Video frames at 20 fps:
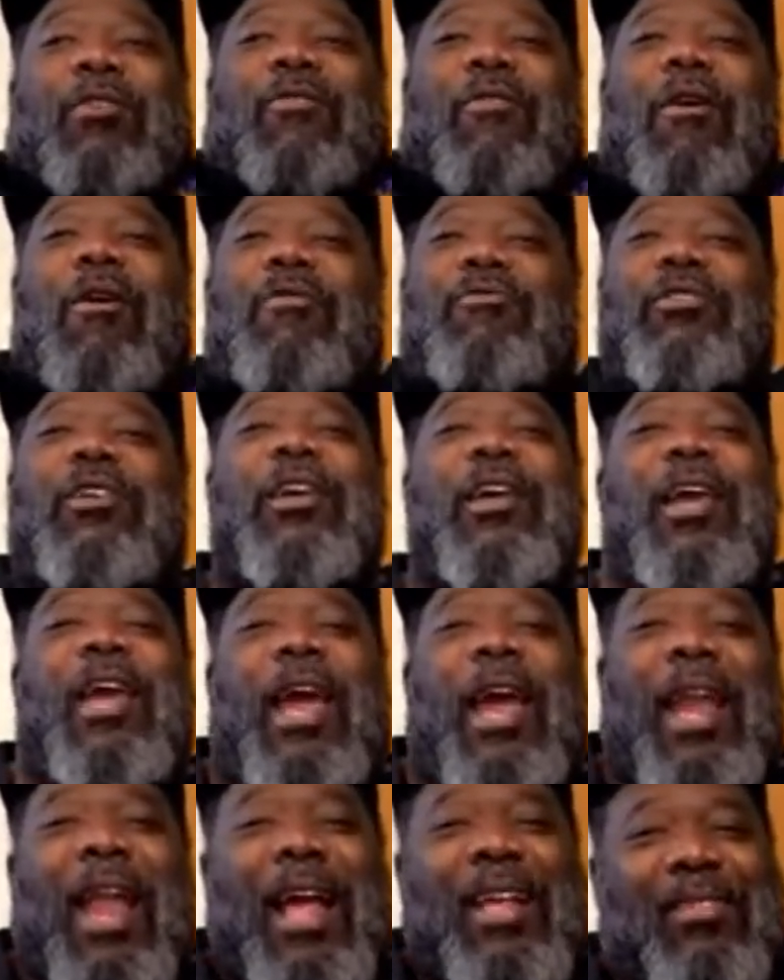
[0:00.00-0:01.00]
across,
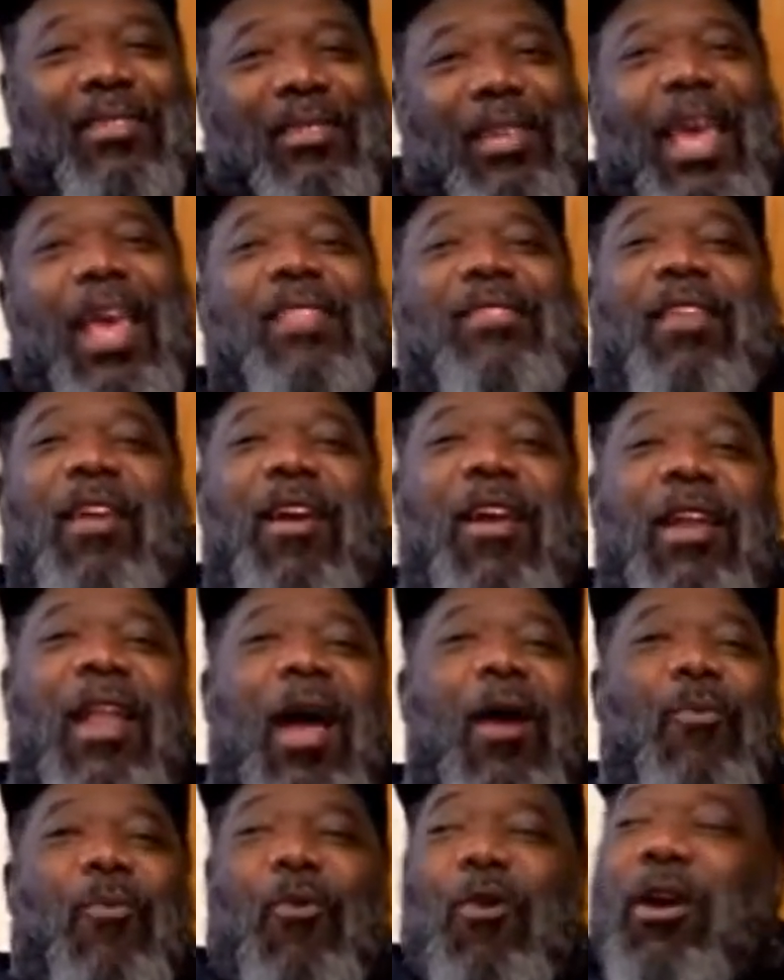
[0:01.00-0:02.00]
and I sat there and
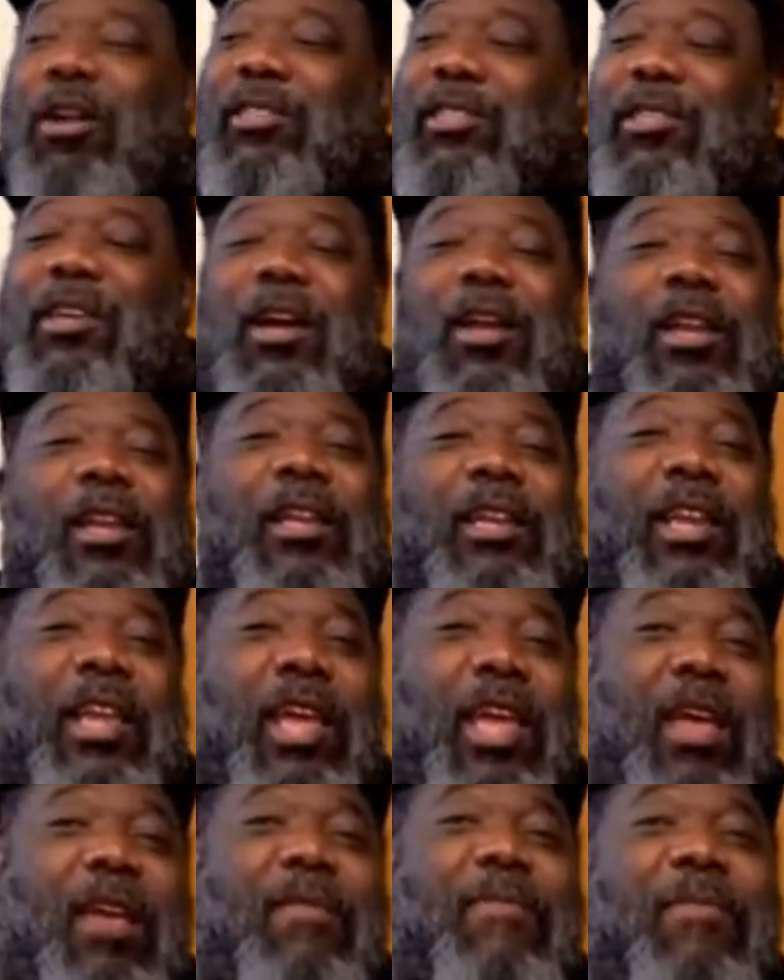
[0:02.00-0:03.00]
I watched Sunny
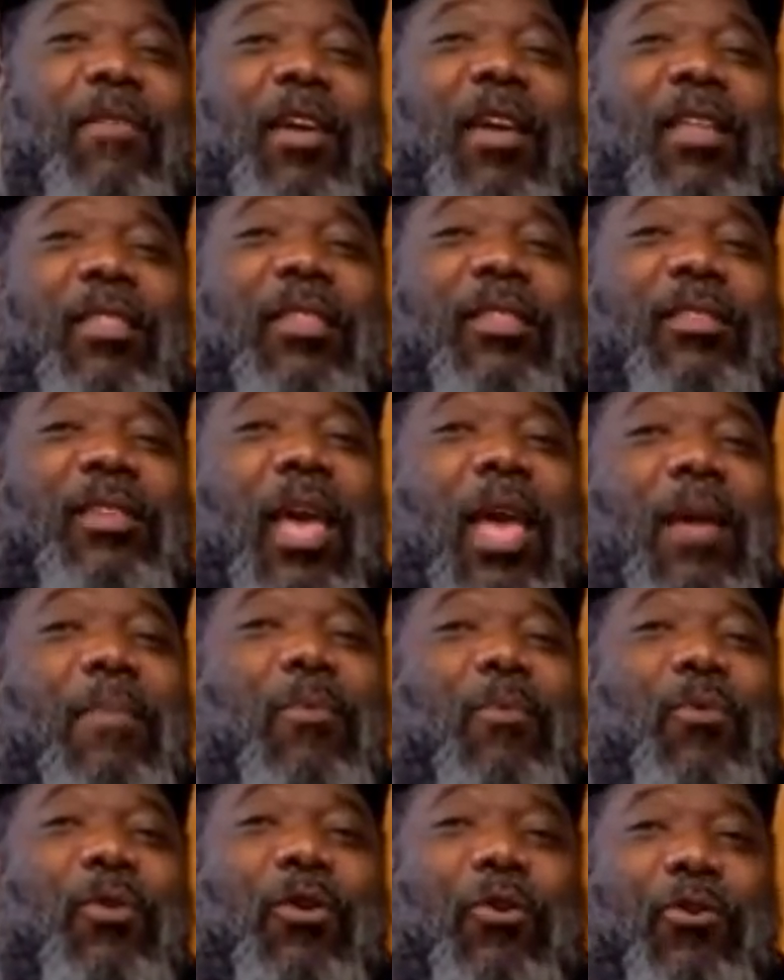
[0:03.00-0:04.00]
leave the
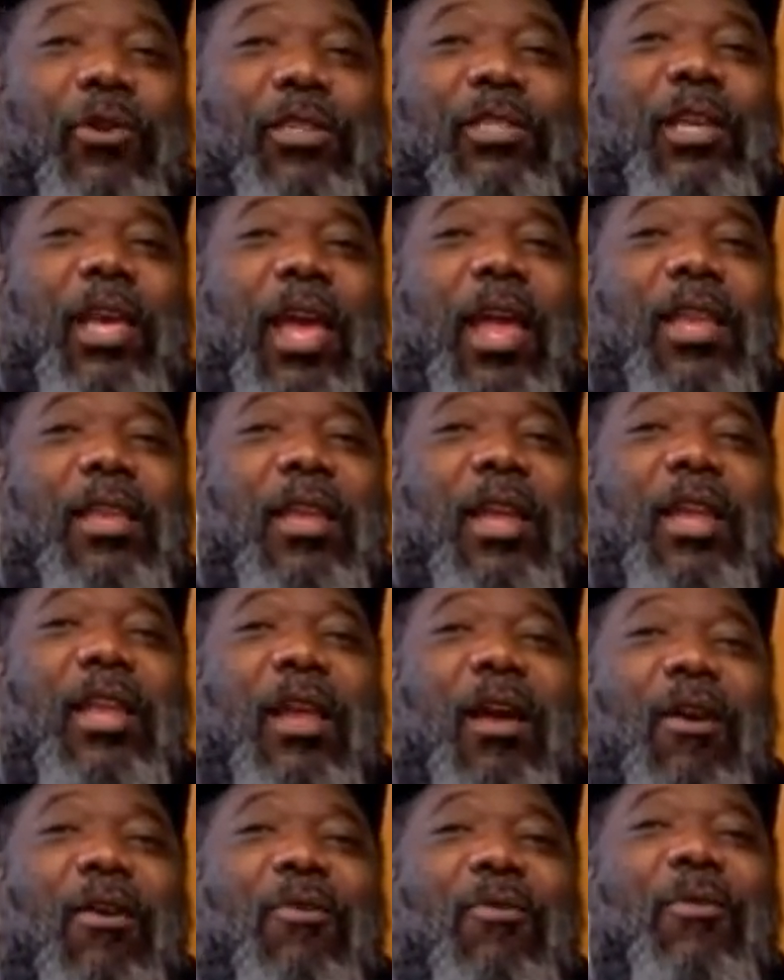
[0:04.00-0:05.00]
table with Chris
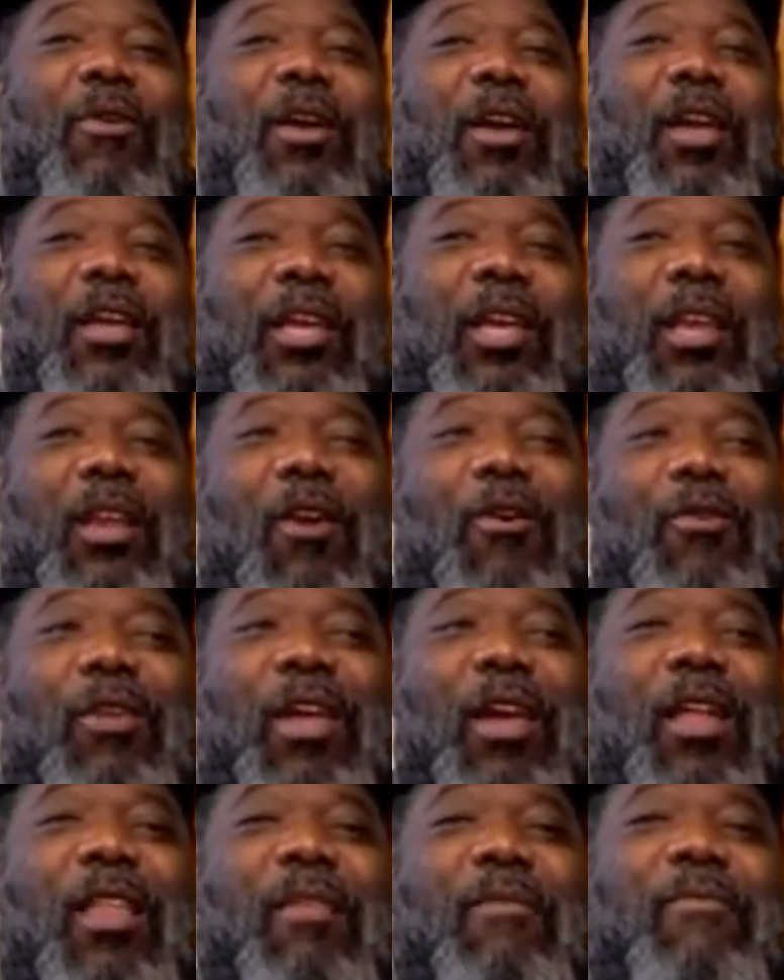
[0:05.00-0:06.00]
Candido, get on the
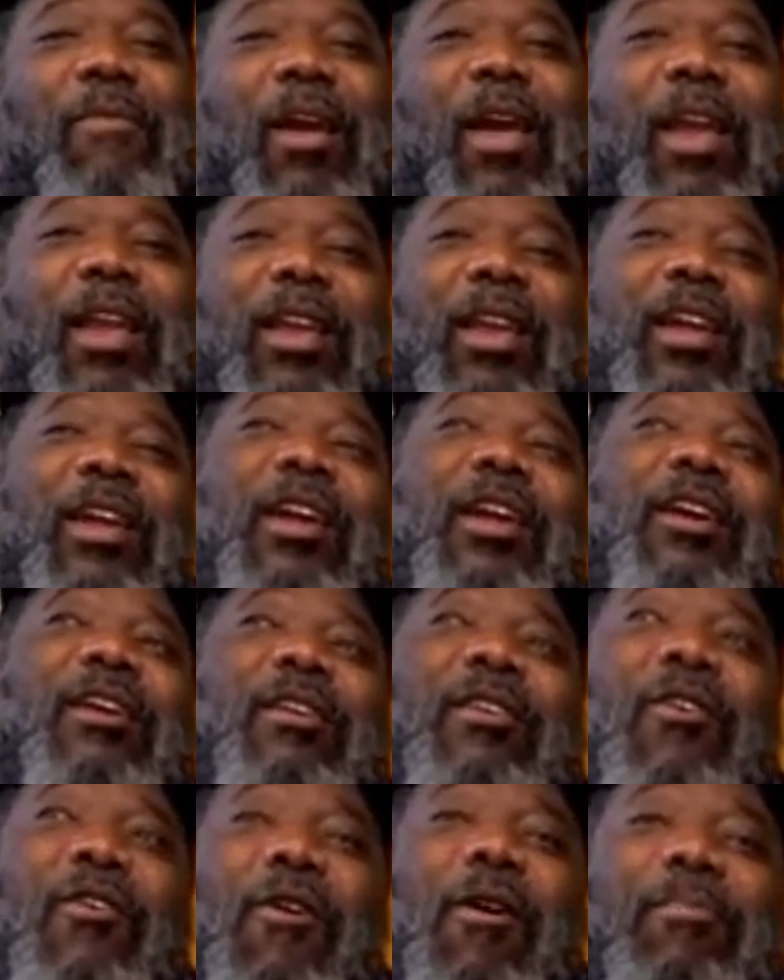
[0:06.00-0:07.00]
elevator,
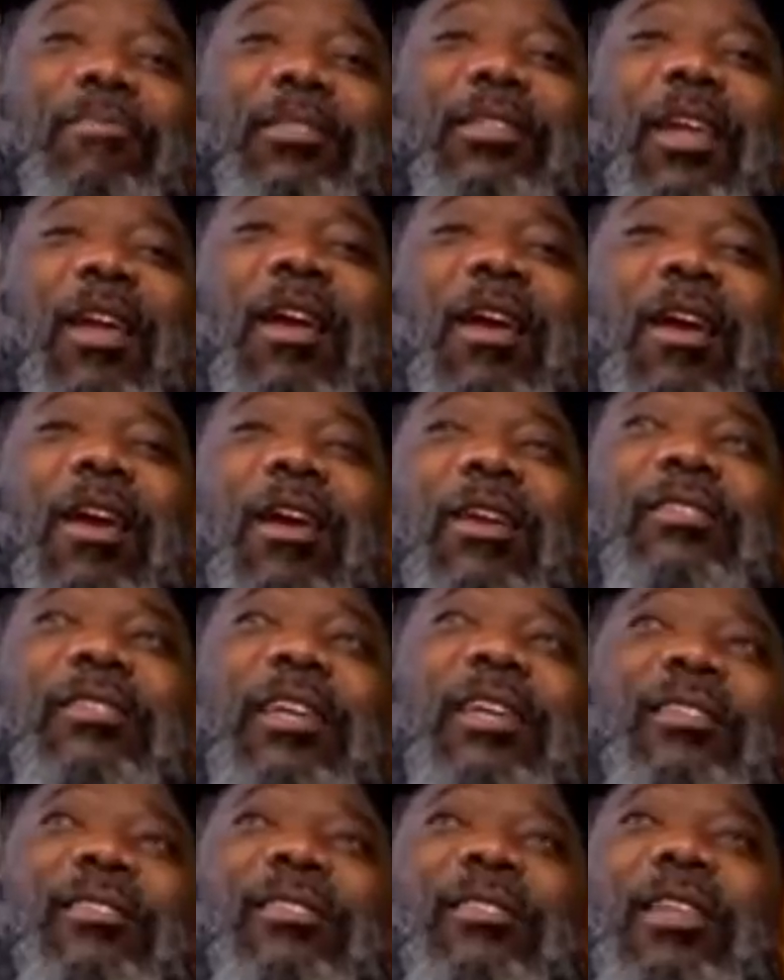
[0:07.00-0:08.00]
go upstairs,
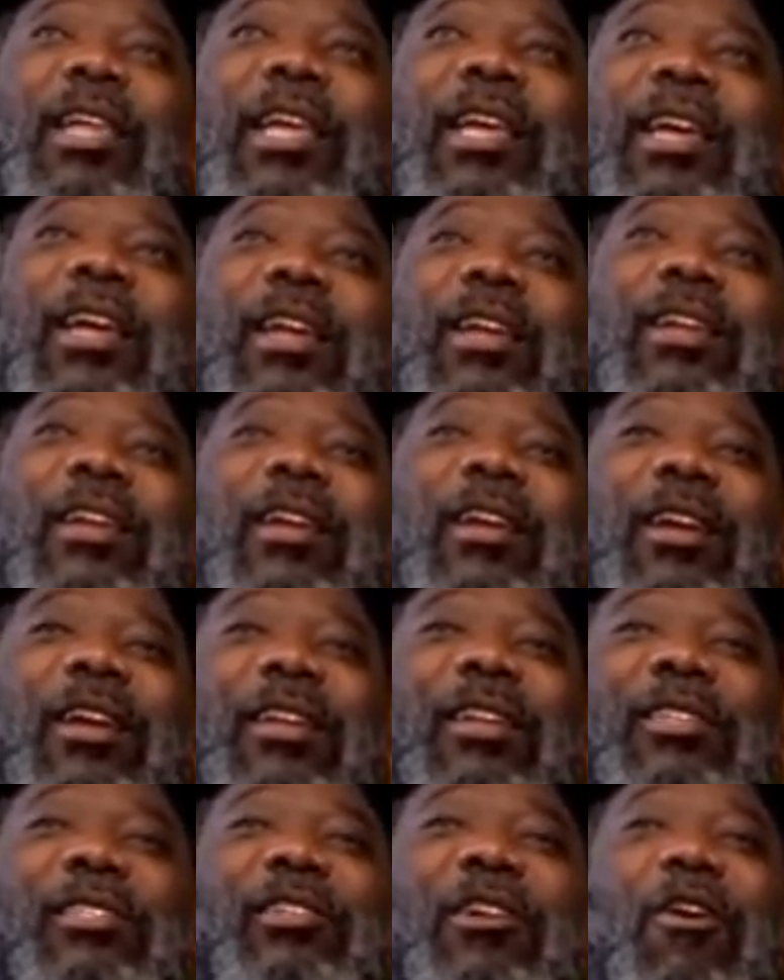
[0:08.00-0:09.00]
and sneak in
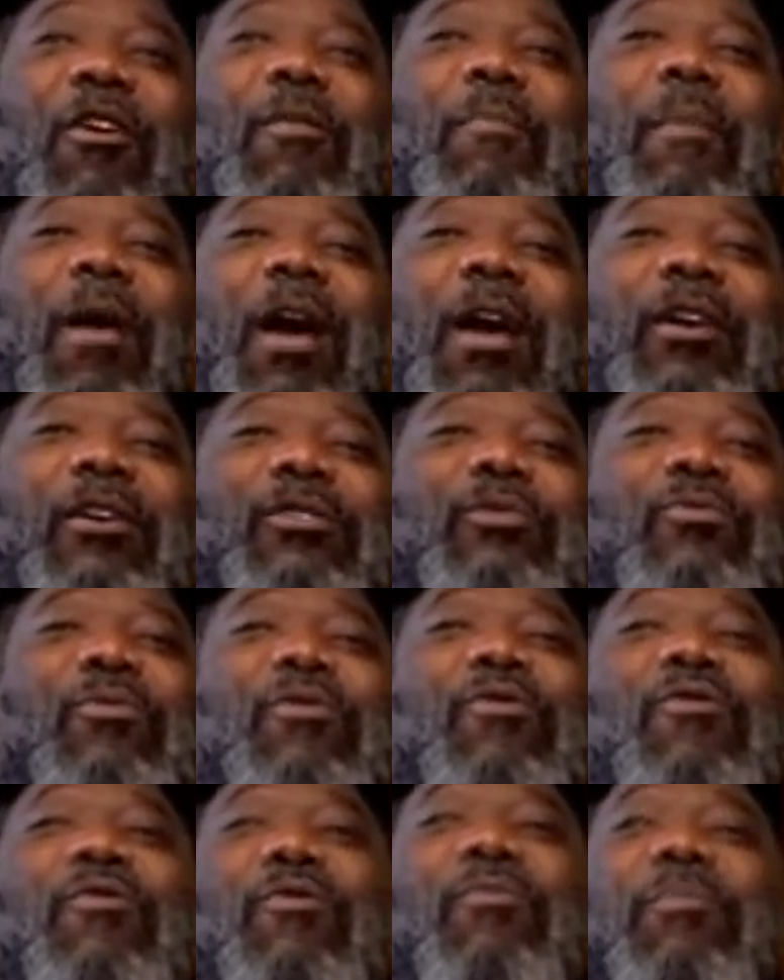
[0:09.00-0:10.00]
Shawn Michaels'
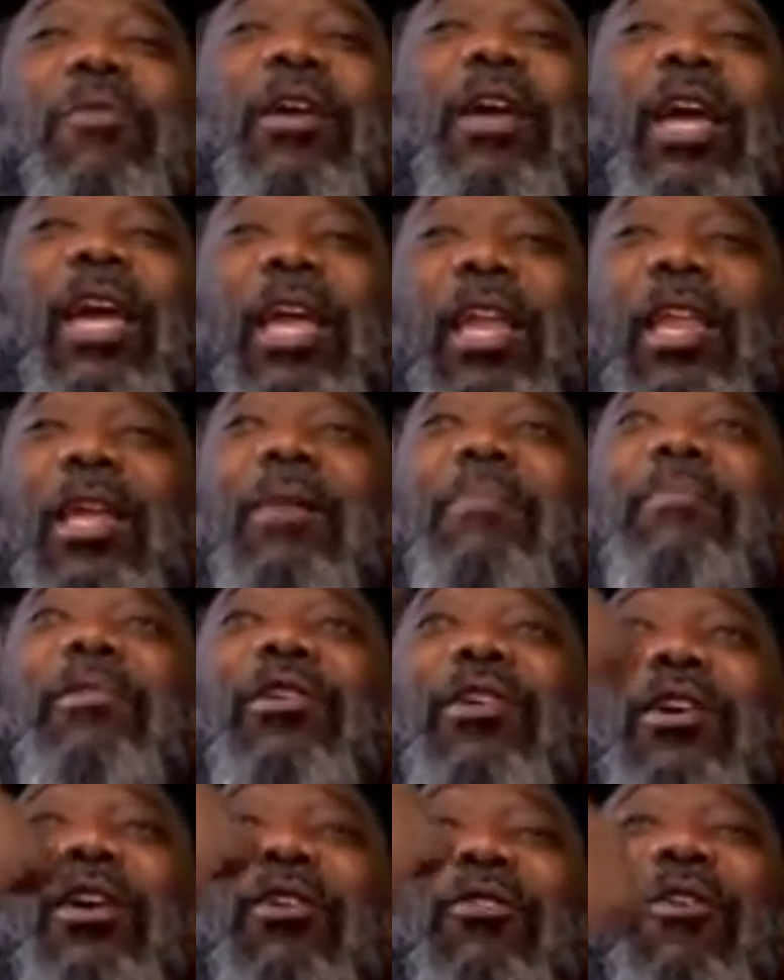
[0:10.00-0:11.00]
room, and him
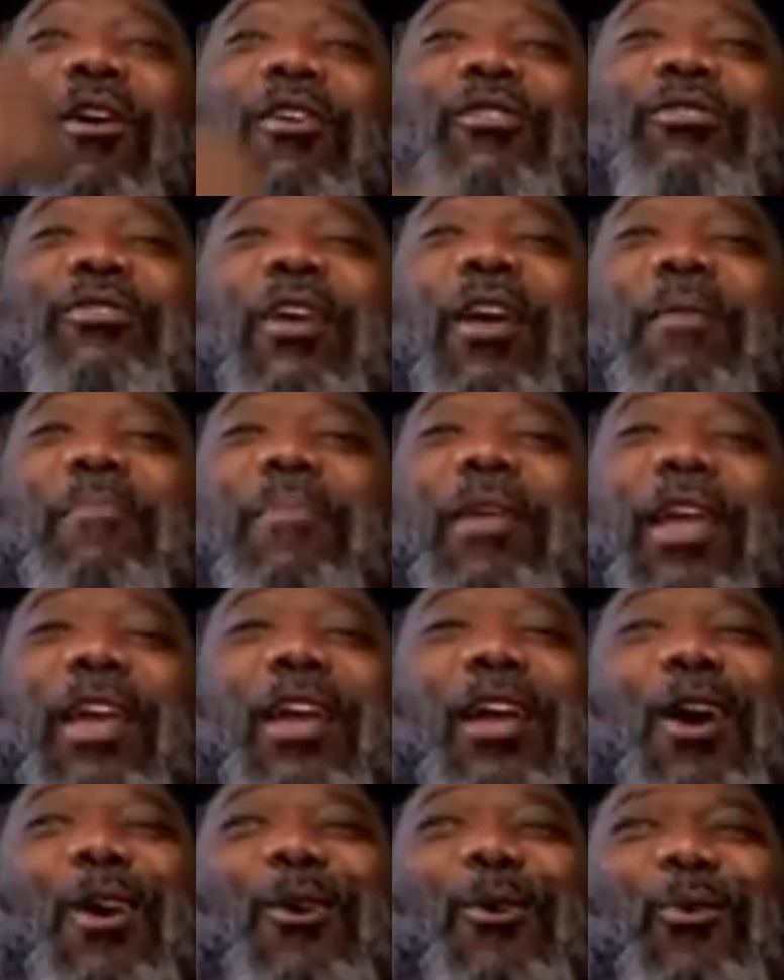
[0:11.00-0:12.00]
look across at me and
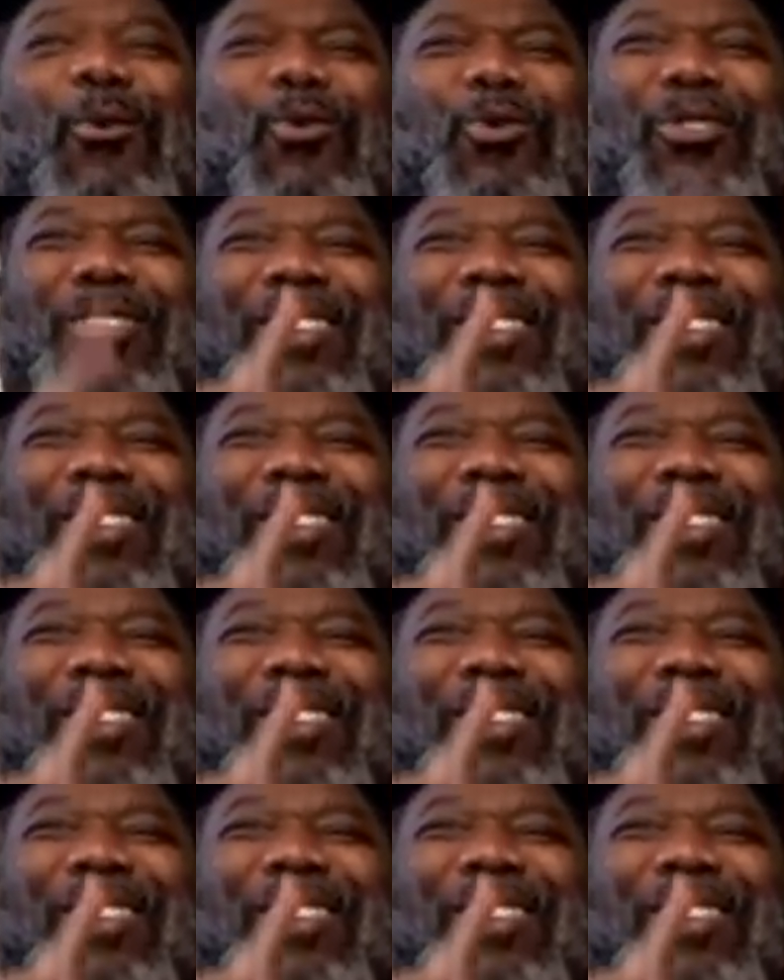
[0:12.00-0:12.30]
go,